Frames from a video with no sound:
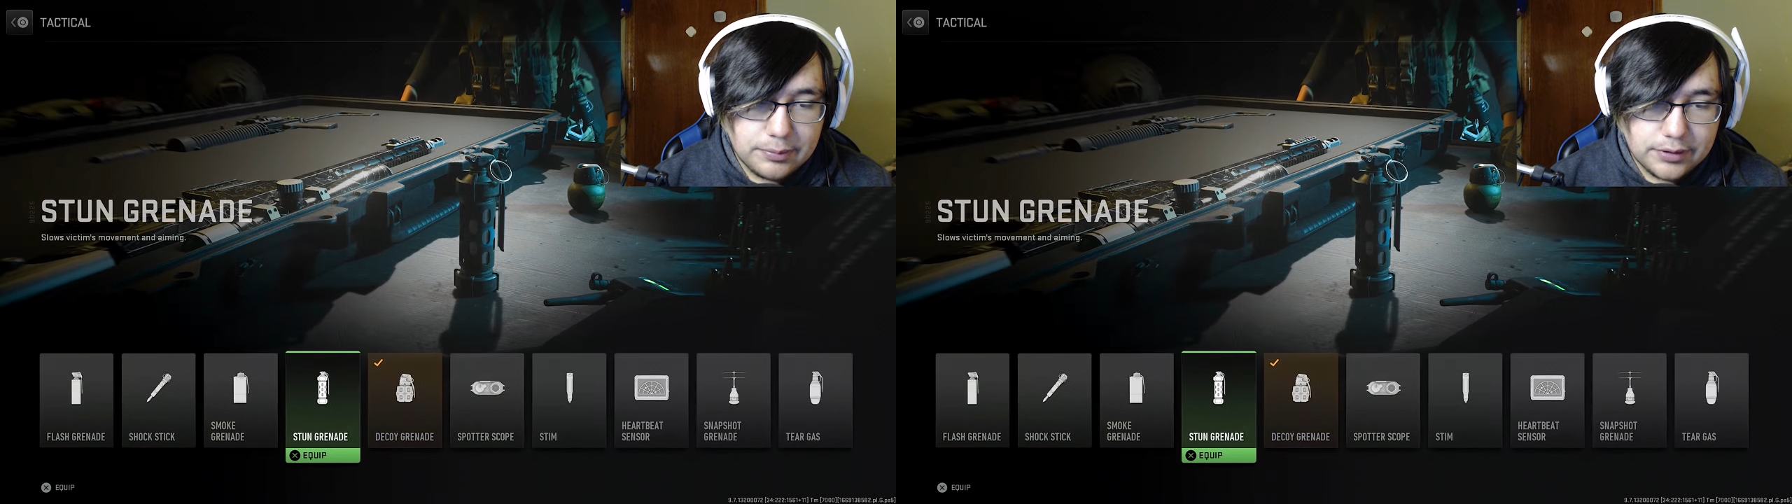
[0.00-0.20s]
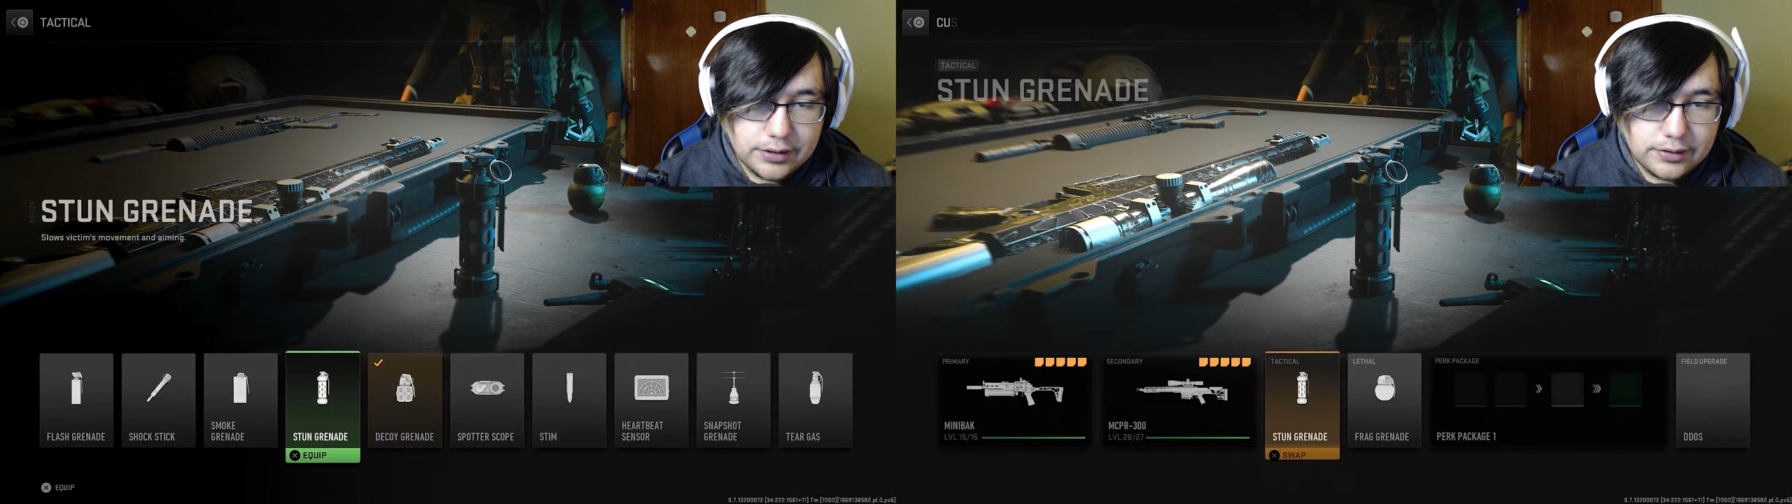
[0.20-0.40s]

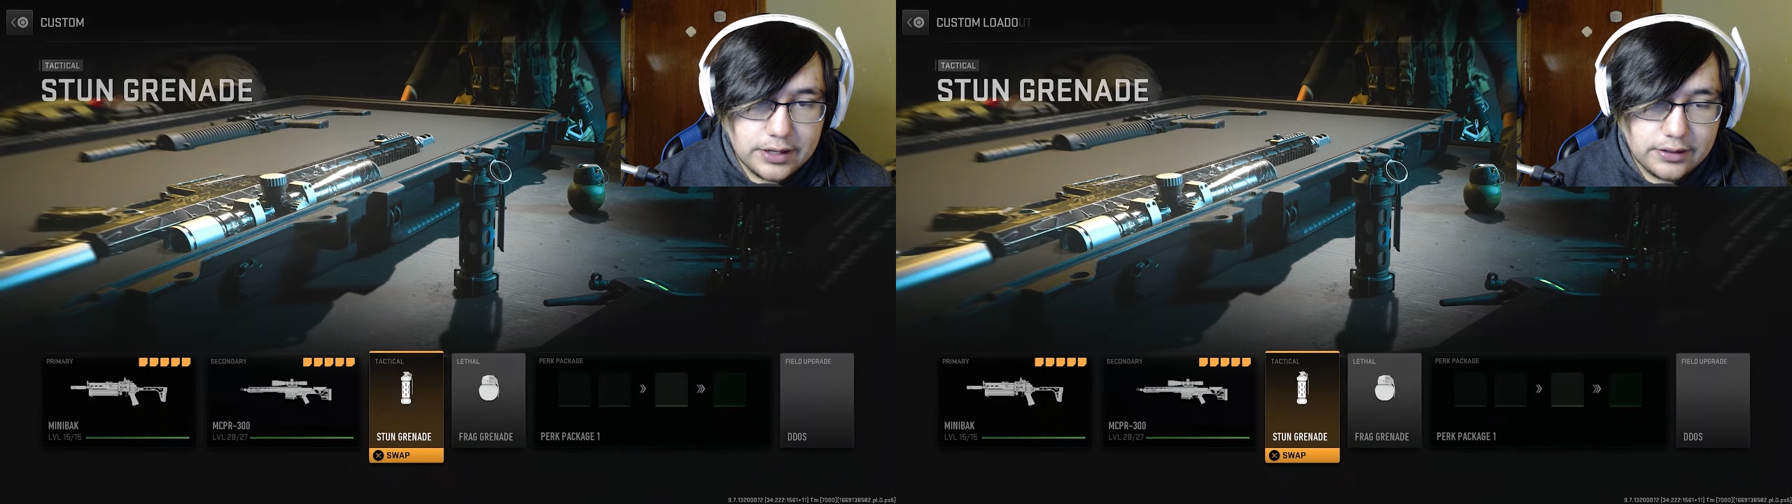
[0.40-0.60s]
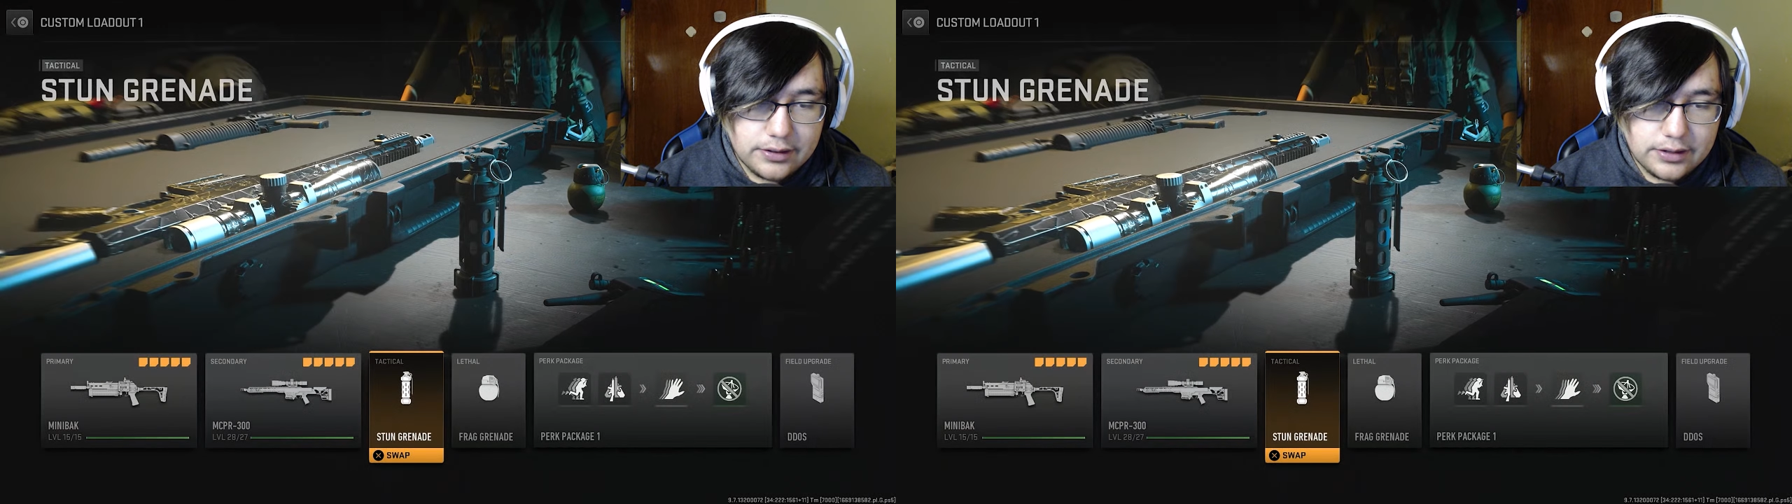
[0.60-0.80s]
I'm gonna
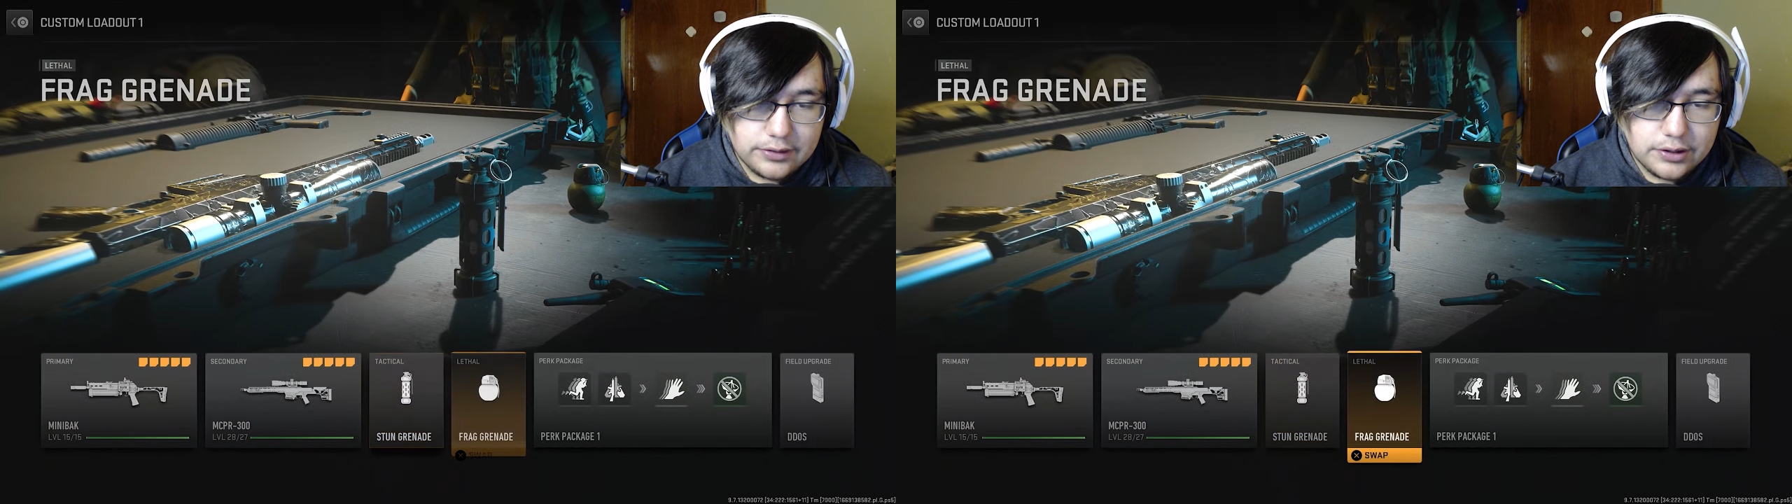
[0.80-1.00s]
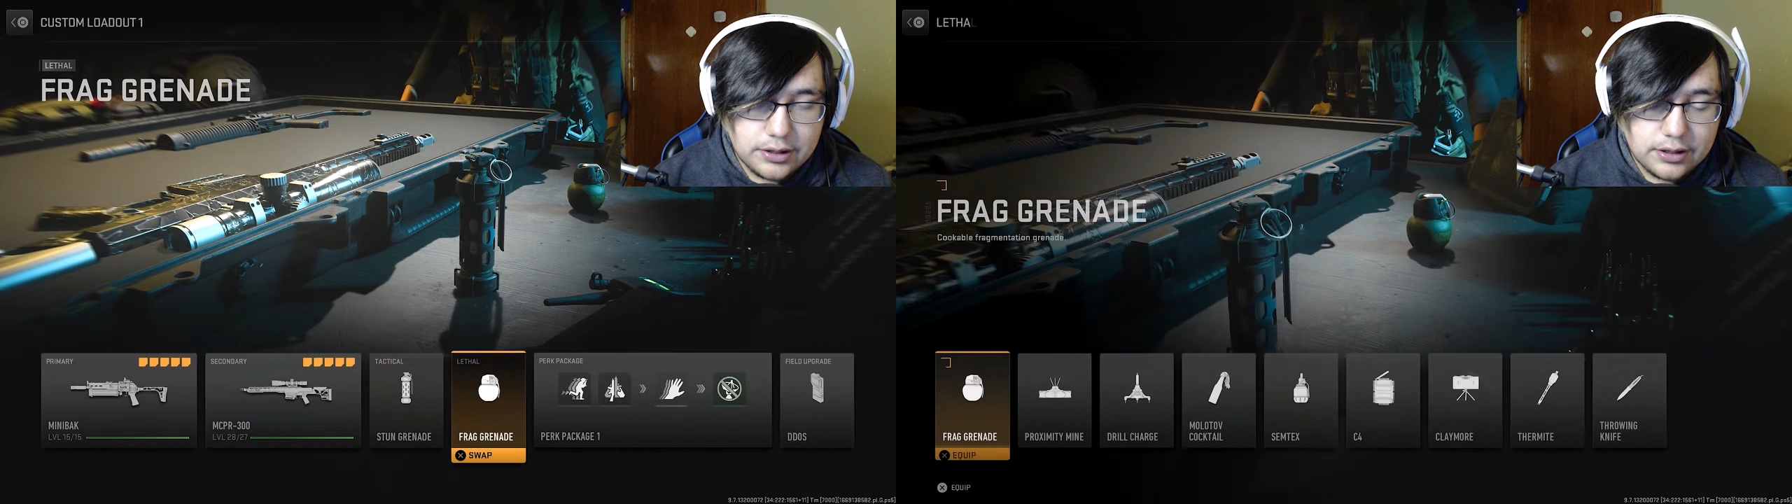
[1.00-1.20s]
take
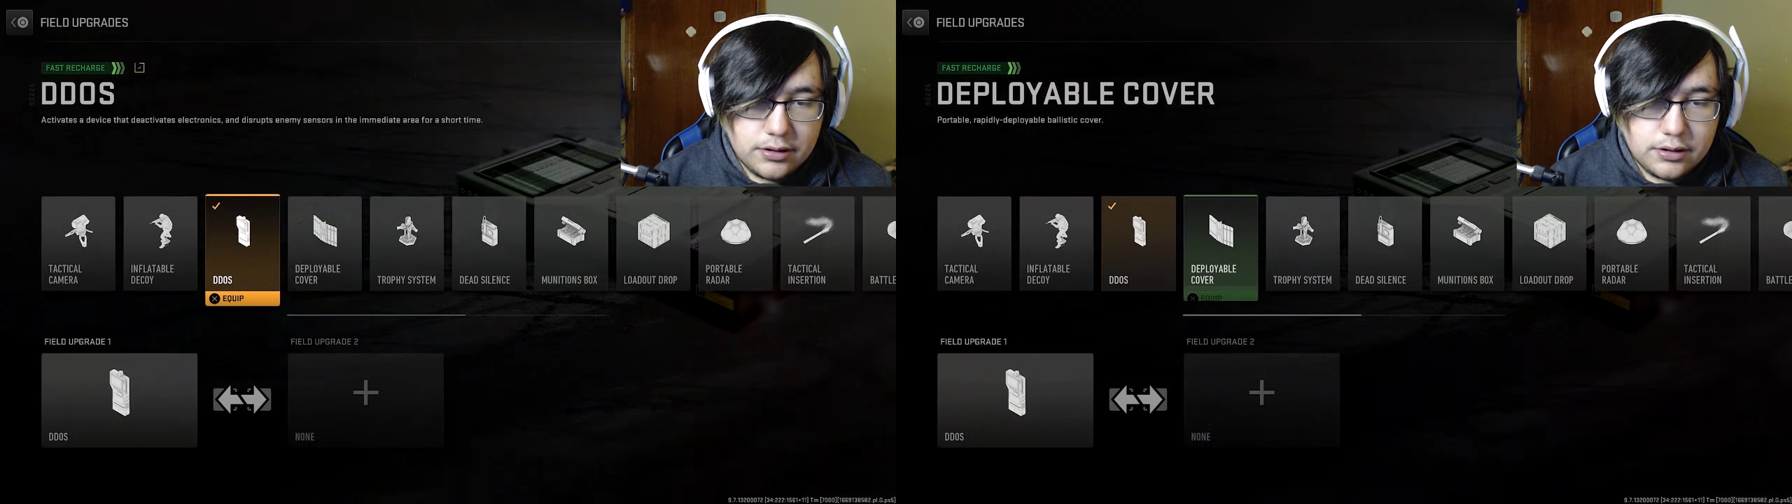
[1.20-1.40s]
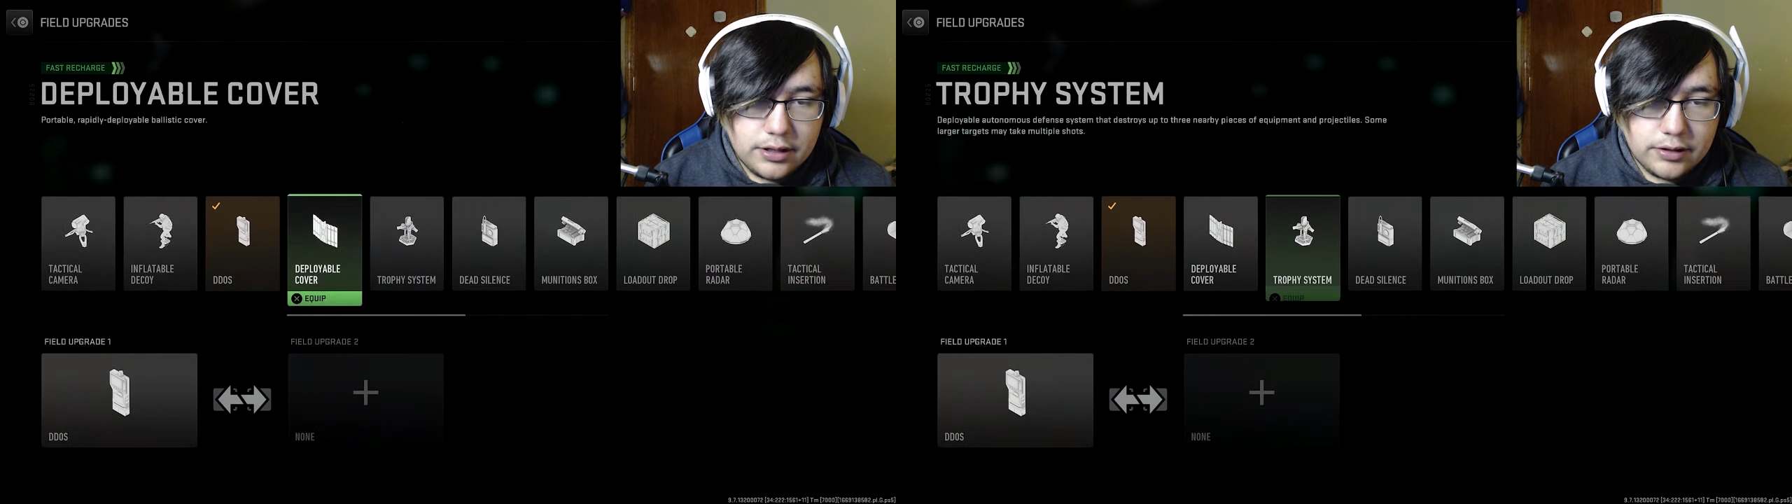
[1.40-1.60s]
these
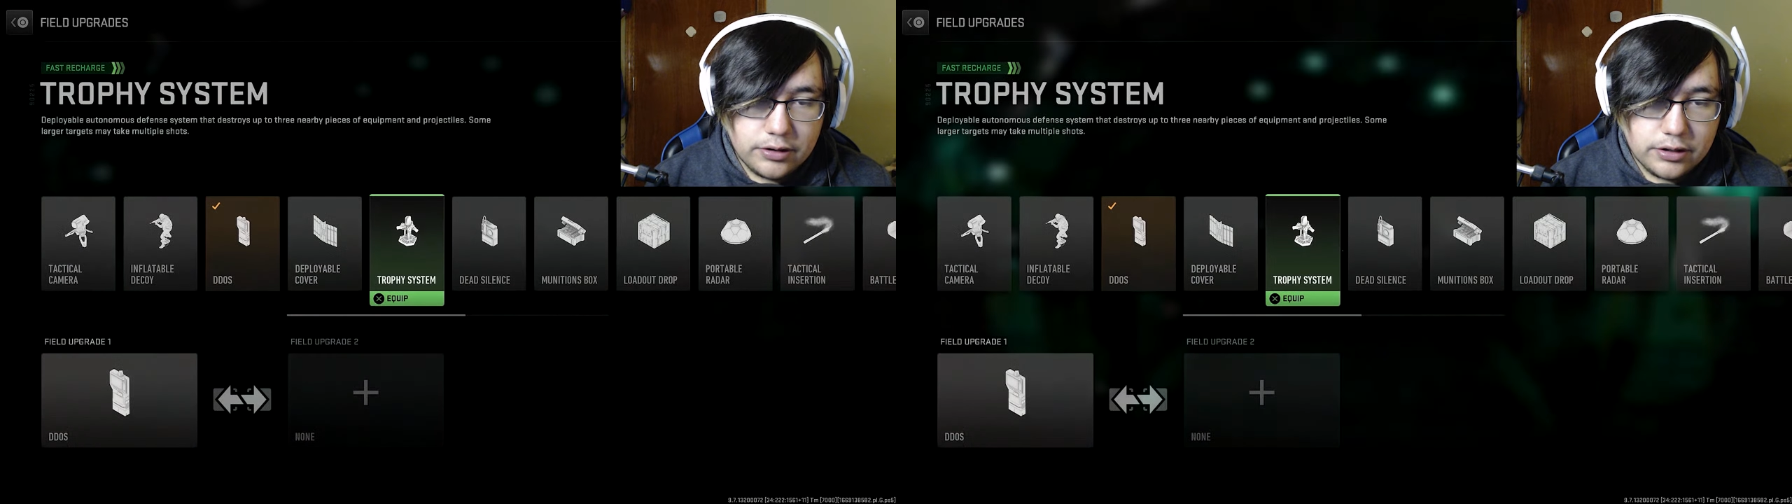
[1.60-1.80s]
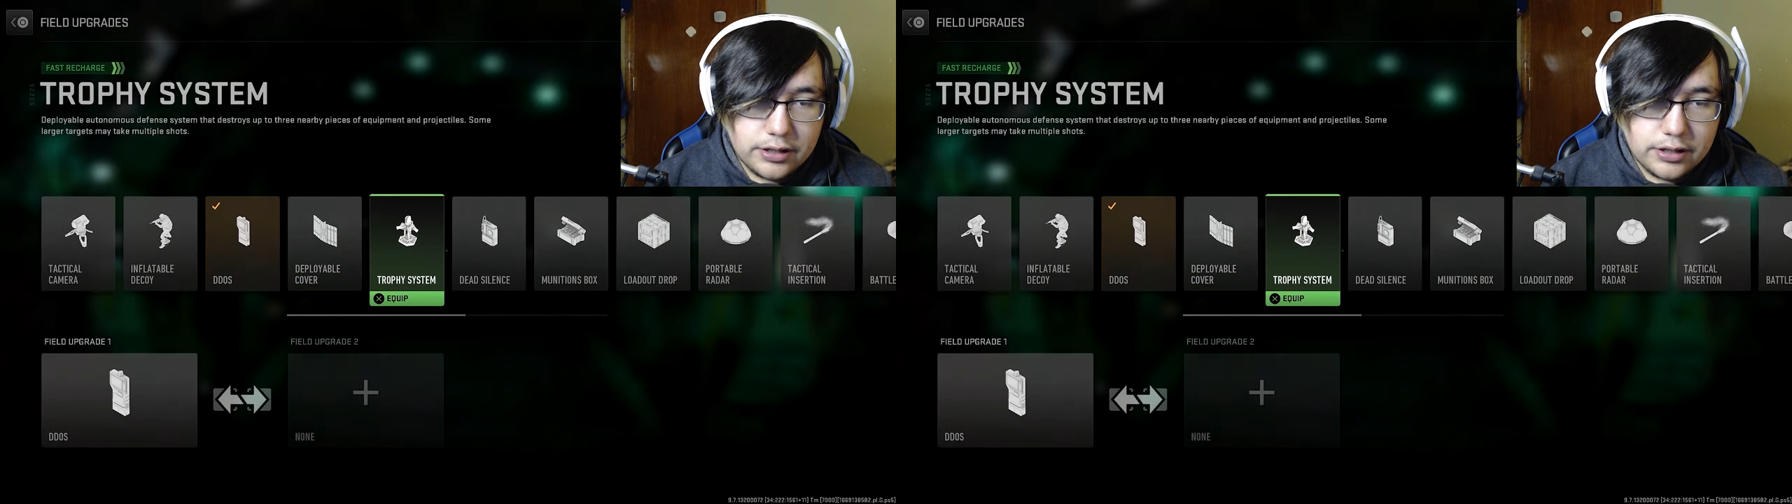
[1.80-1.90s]
off, then turn on